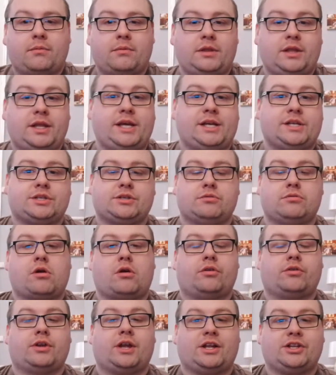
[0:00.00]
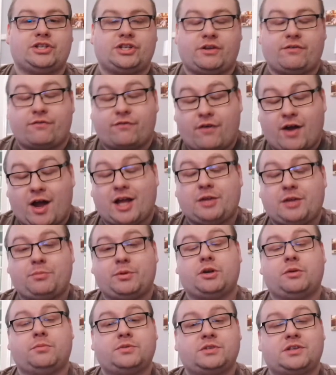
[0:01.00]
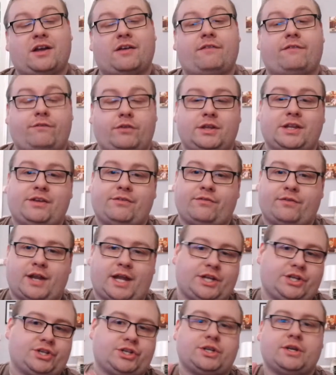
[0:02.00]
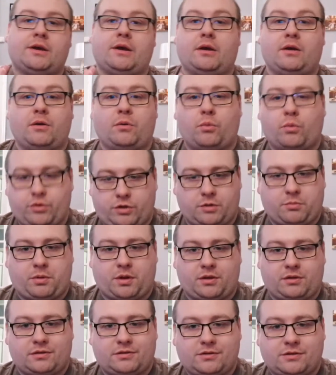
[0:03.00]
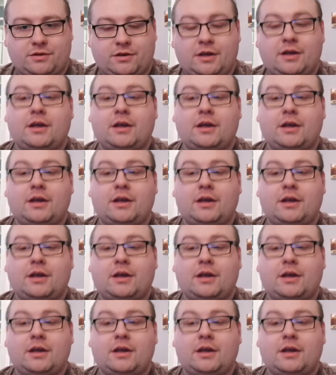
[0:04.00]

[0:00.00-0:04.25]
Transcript: later on, and she finally becomes a fully fledged Wonderbolt.